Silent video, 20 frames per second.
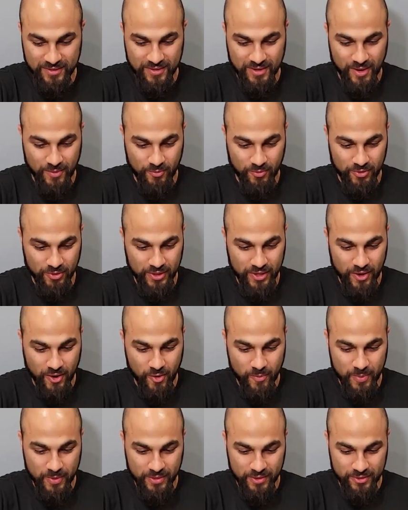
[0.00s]
I'm really
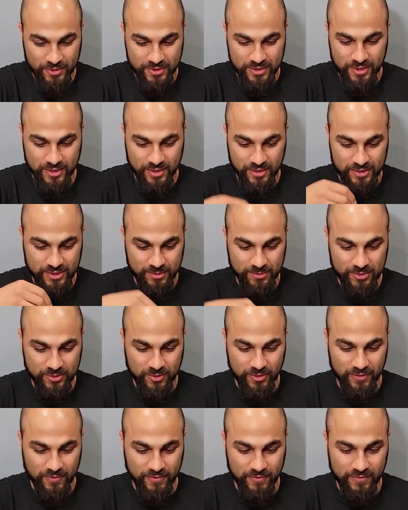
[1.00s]
hoping there's some sort
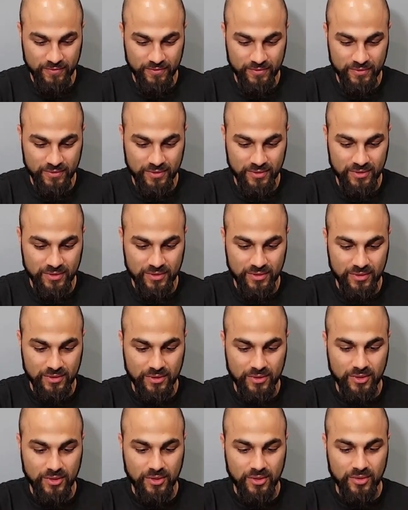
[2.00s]
of
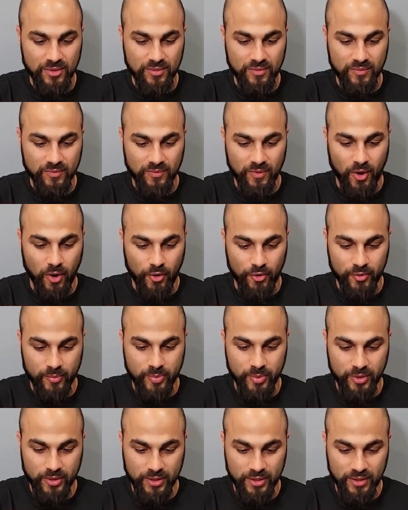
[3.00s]
art
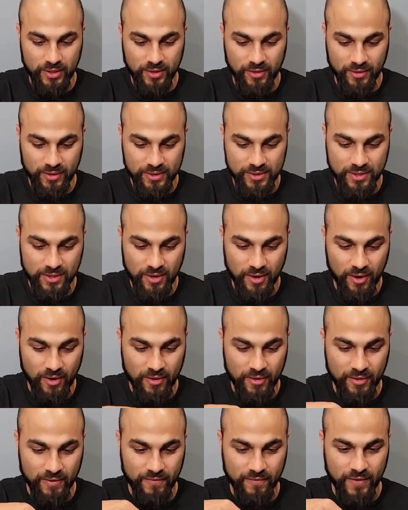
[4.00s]
book in here because the
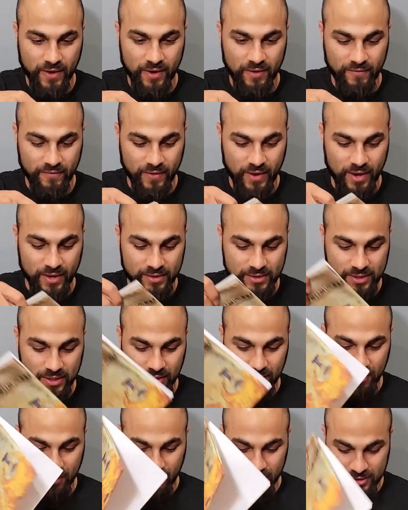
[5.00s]
art of Final Fantasy
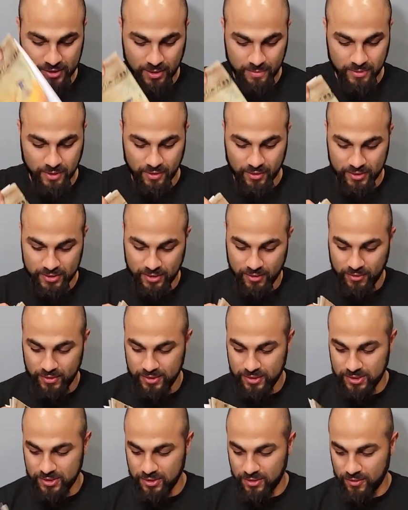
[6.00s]
concept art is always
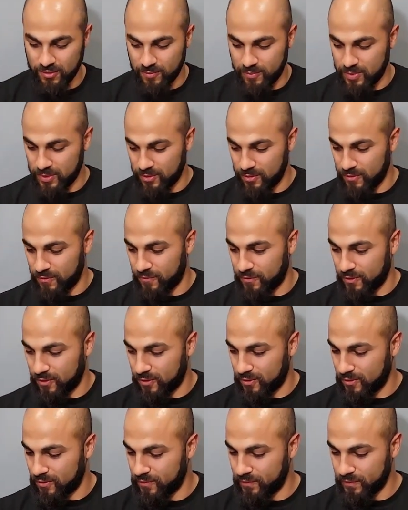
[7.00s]
so beautiful. I